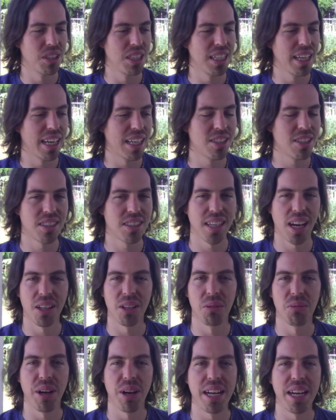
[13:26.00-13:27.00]

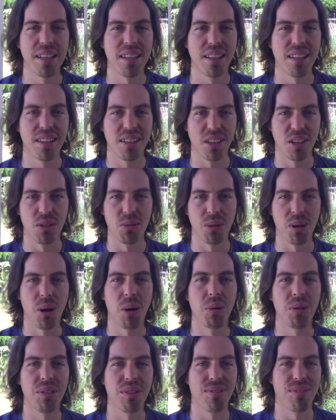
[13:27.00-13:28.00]
accelerate the
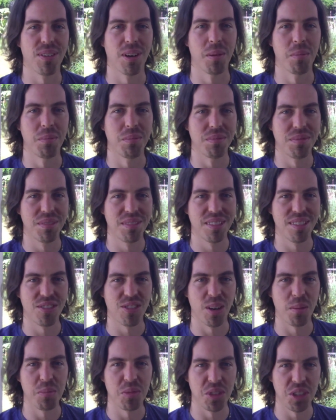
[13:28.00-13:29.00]
growth
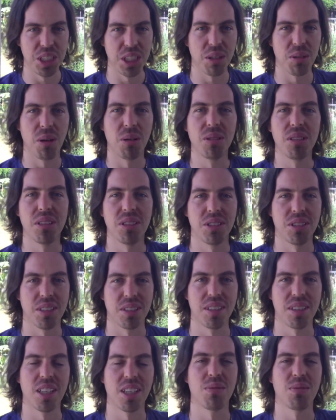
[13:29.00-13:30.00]
from zero to
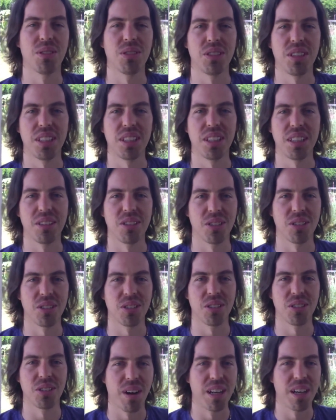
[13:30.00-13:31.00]
successful
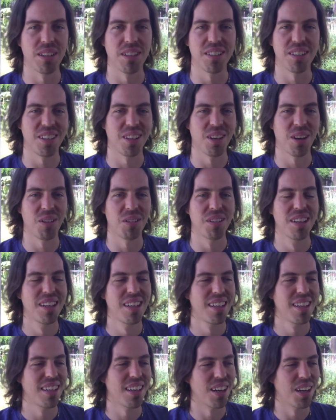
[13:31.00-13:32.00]
singer-songwriter. You know,
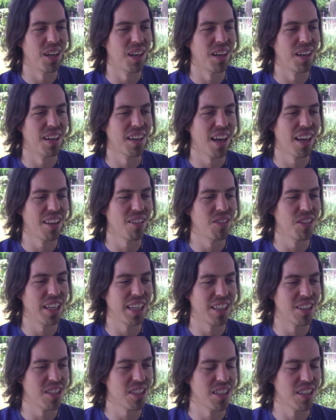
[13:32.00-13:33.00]
I don't think
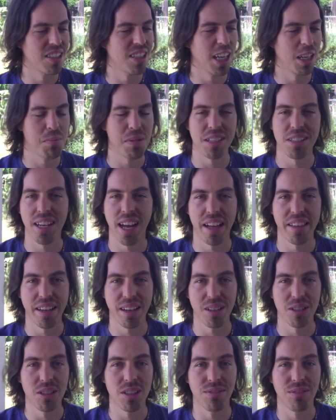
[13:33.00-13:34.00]
it's going to take me 10
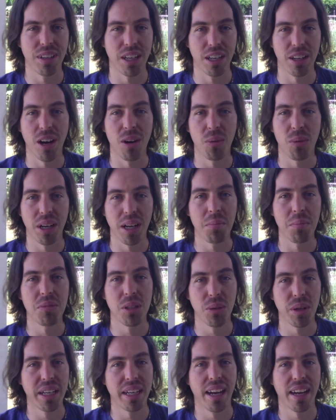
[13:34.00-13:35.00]
years to figure out what I'm
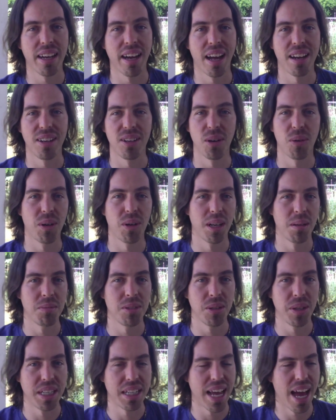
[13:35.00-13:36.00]
doing. I kind of know what I'm
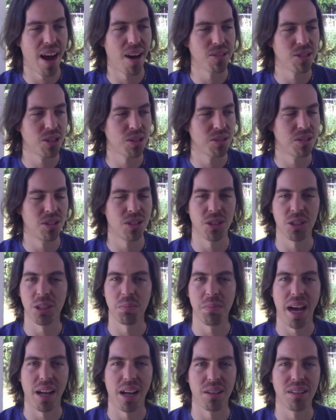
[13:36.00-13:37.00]
doing now. So it's just
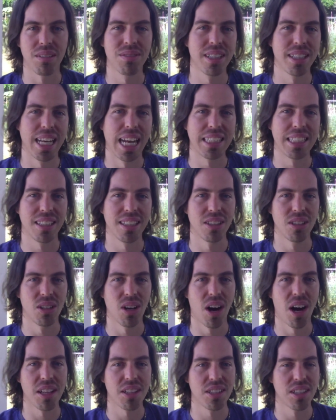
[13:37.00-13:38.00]
a matter of connecting the
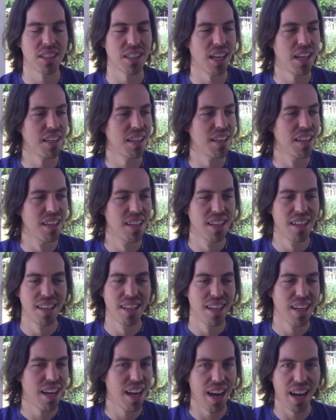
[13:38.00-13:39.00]
dots, and
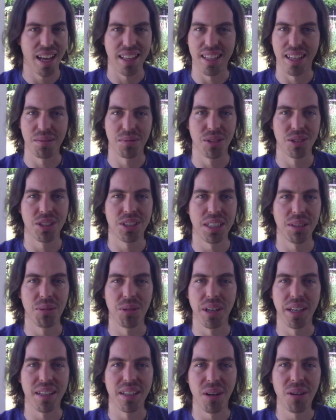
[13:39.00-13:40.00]
then we'll see
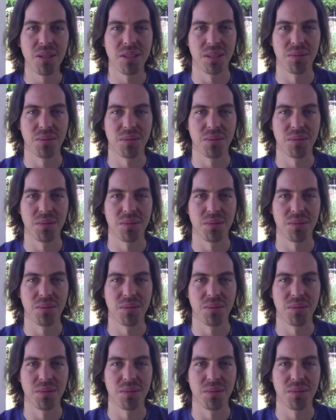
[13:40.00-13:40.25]
where it goes, and